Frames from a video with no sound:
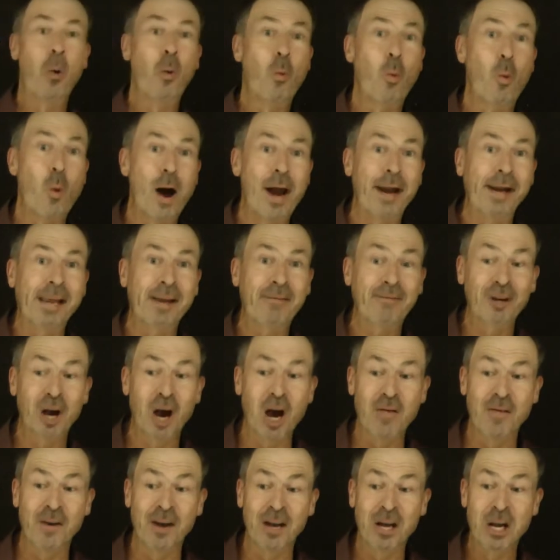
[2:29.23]
1 left
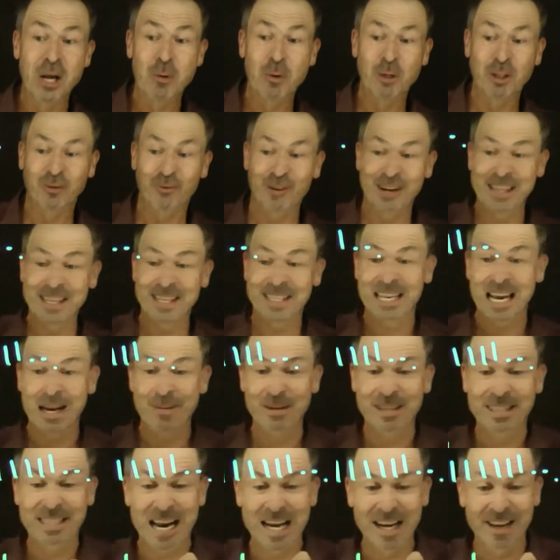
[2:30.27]
over, which is really the same
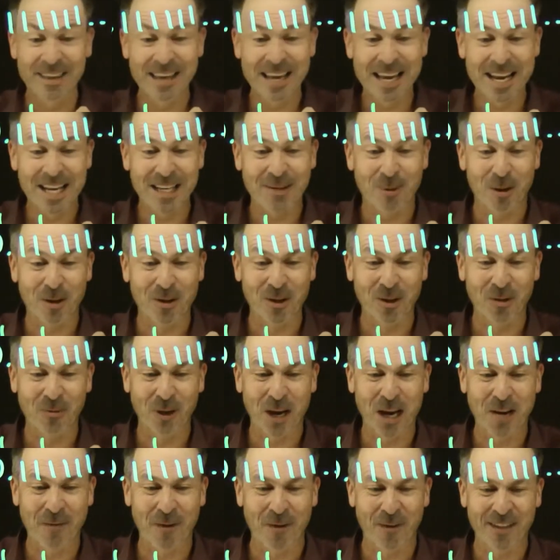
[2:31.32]
as 10 of these. 1, 2,
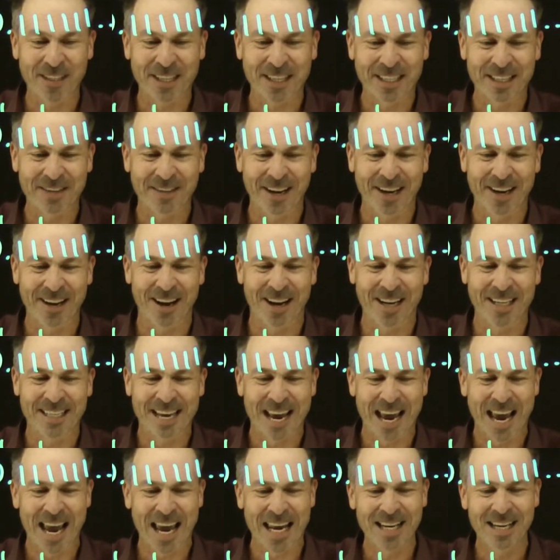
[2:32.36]
3, 4, 5, 6, 7, 8, 9,
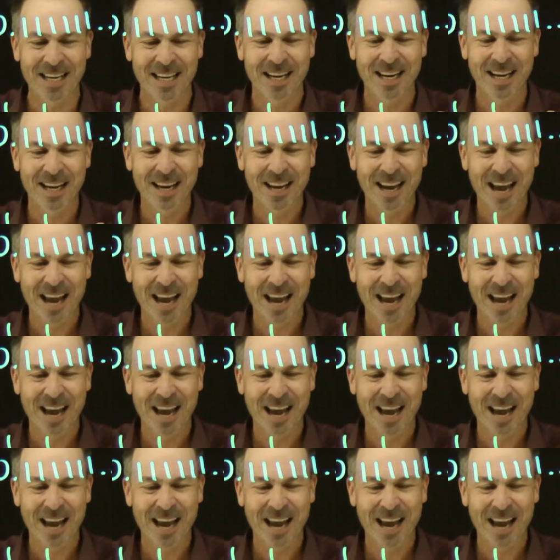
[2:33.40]
10.